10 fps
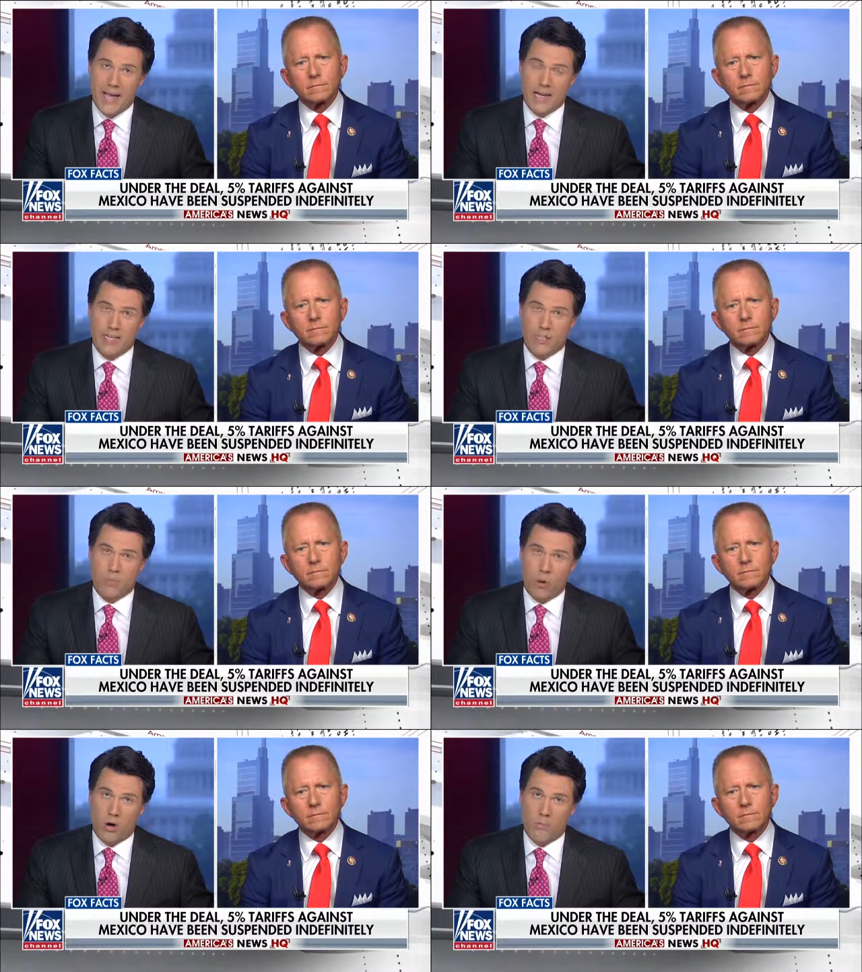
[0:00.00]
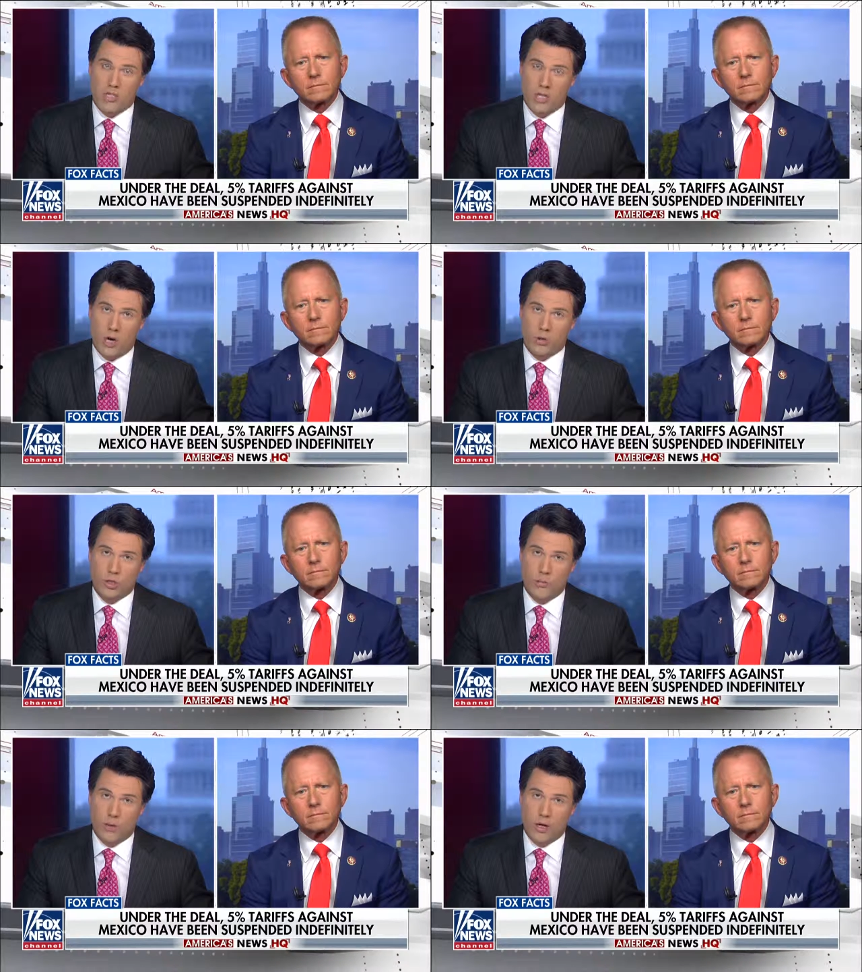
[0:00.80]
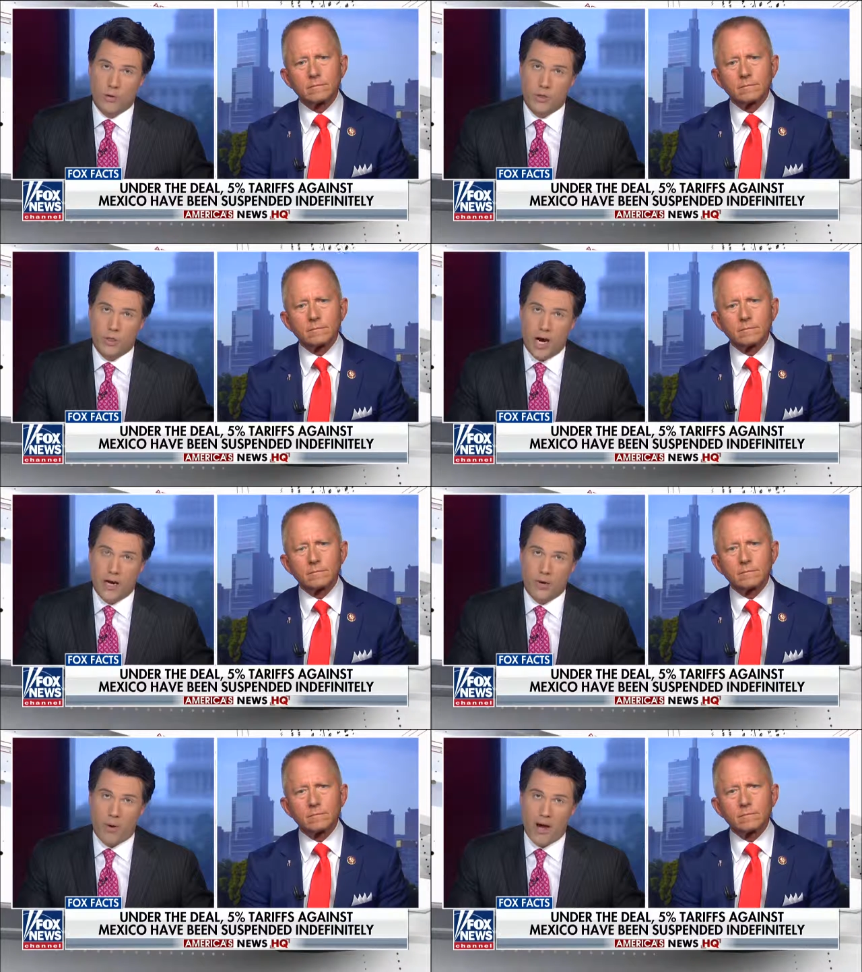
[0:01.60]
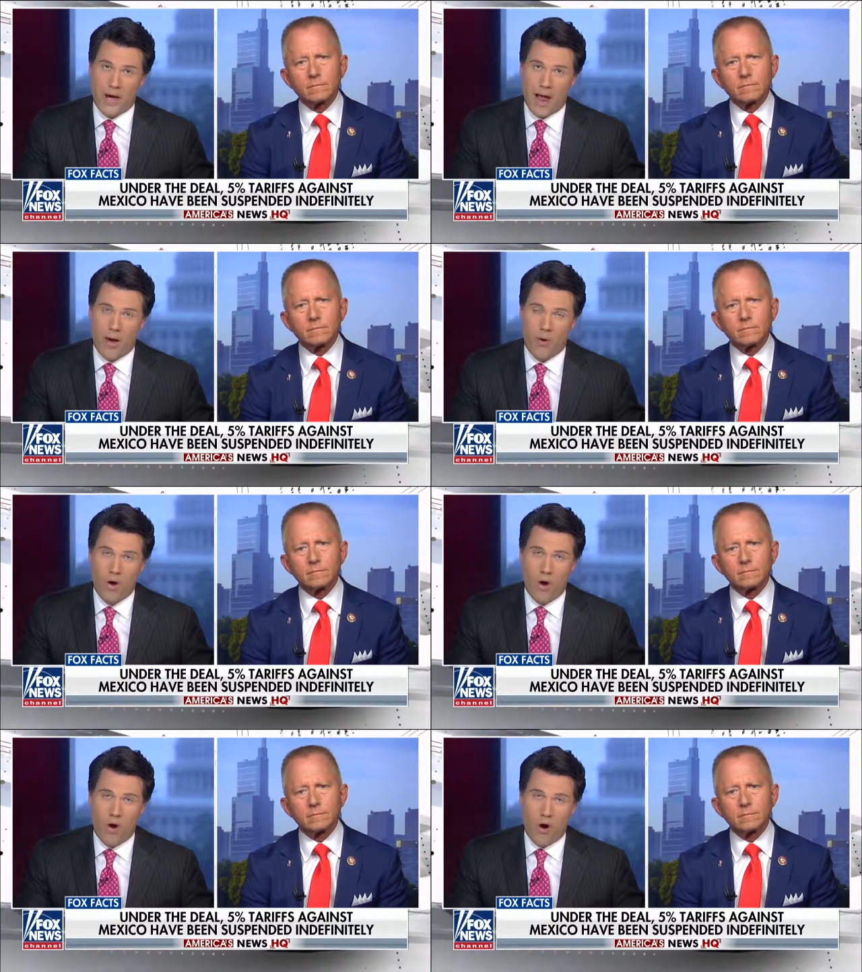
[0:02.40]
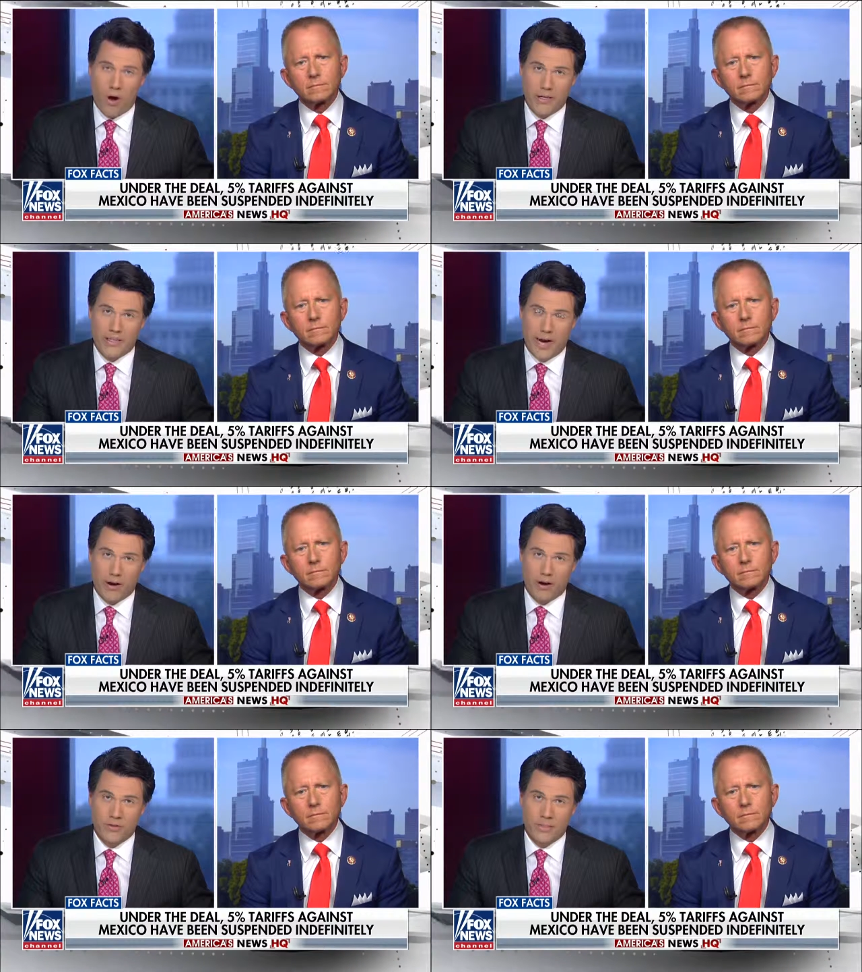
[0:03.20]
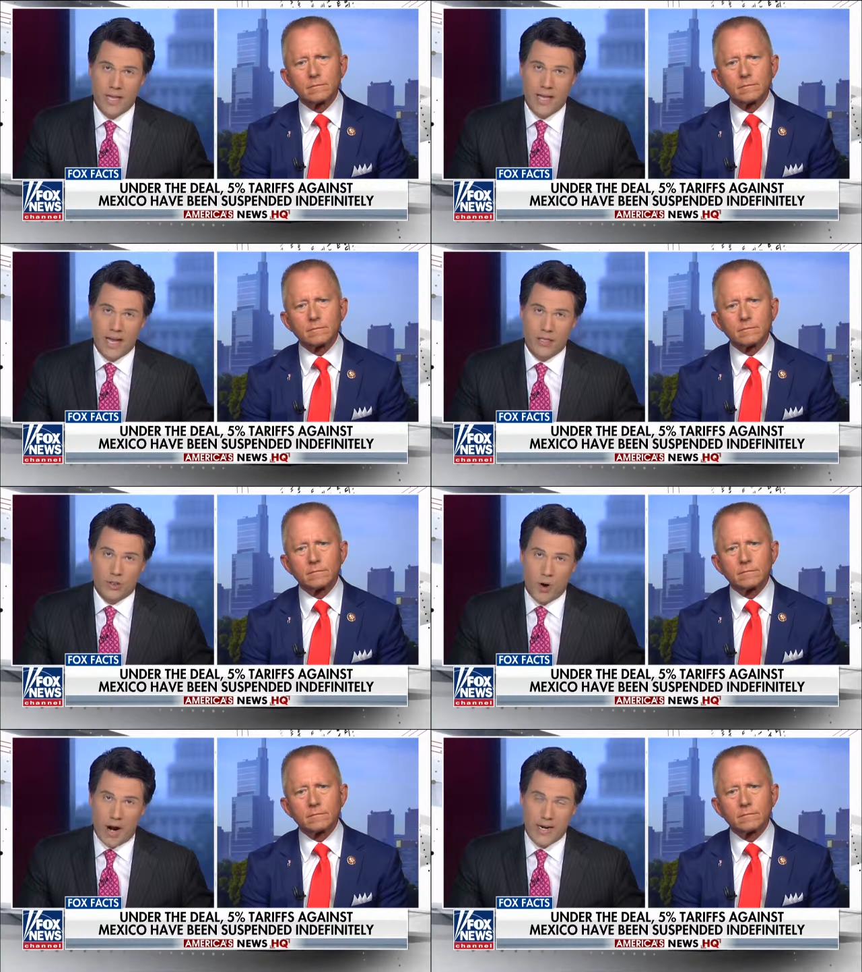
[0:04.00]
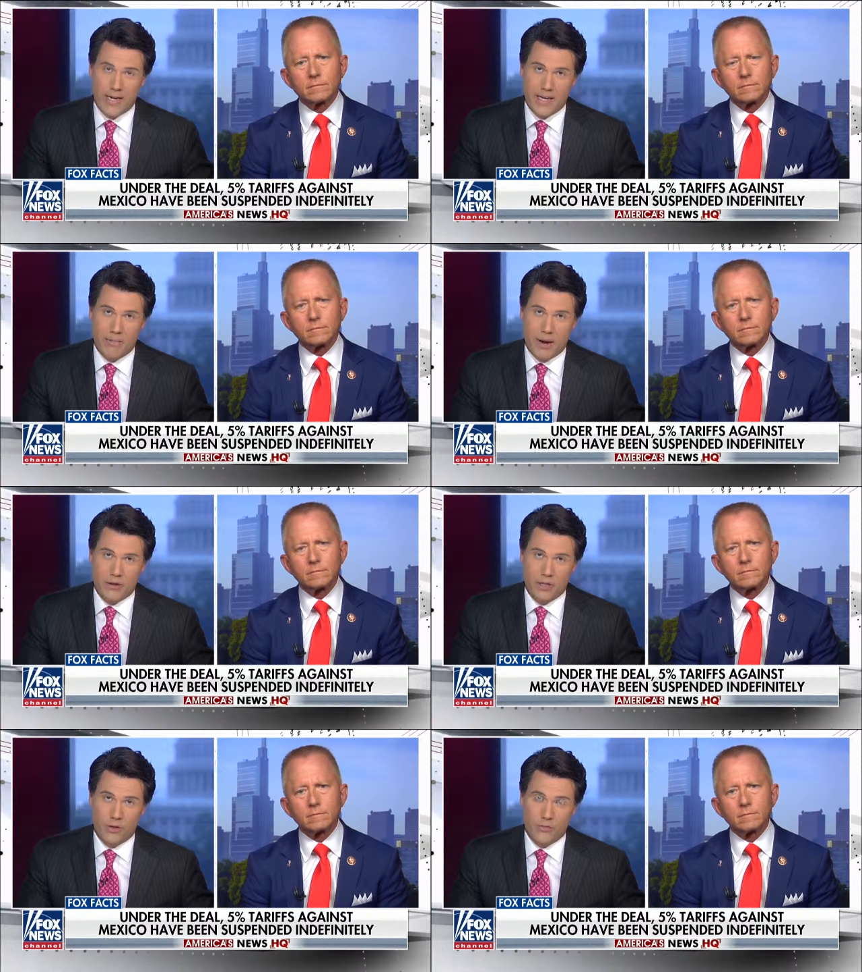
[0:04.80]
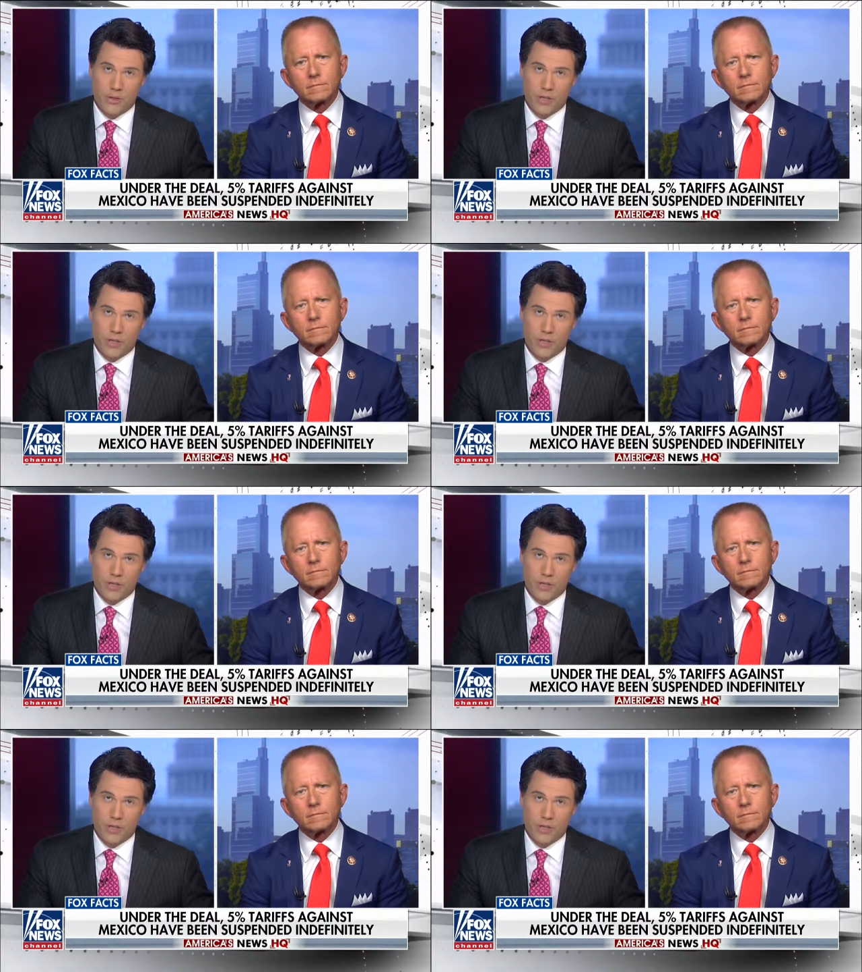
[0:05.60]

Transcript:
Speaker 1: And do you support him as he goes to the brink with China right now on tariffs and trying to get a better deal from the